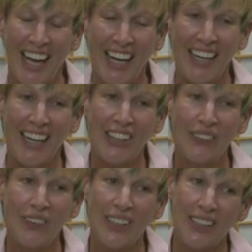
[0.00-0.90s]
And I
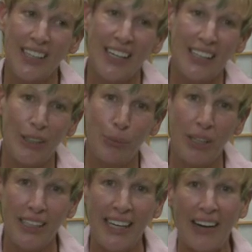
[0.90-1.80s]
don't want to cut
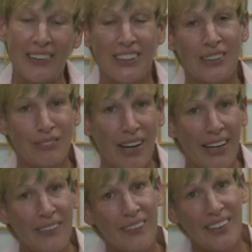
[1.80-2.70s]
anybody out. So if I,
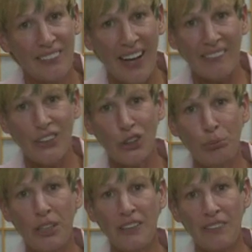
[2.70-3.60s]
don't, if I have too
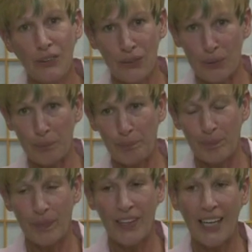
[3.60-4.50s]
big of a group,
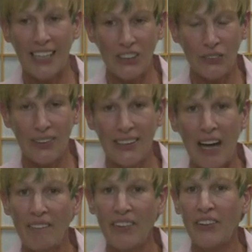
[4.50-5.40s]
it's really
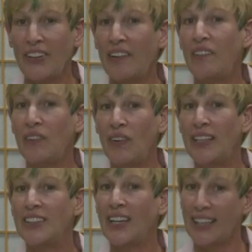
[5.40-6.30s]
not fair to everyone.
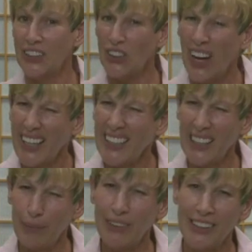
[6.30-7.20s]
So I try to
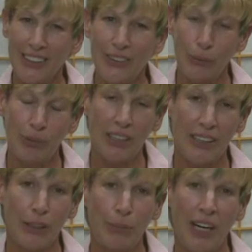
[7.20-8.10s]
keep the groups a
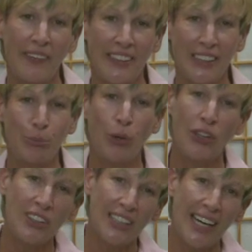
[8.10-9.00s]
little bit on the
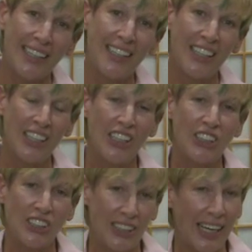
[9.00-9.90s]
small side
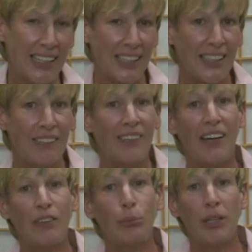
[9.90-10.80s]
so that I can give
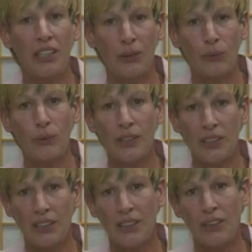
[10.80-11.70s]
everybody a
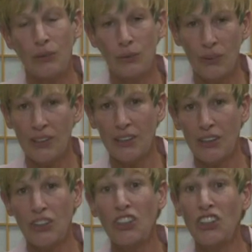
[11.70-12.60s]
really, really
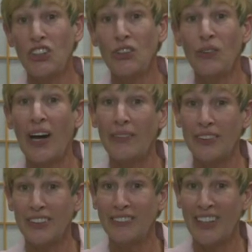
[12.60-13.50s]
good two
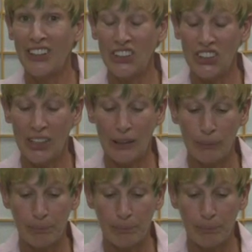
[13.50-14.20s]
hours of energy.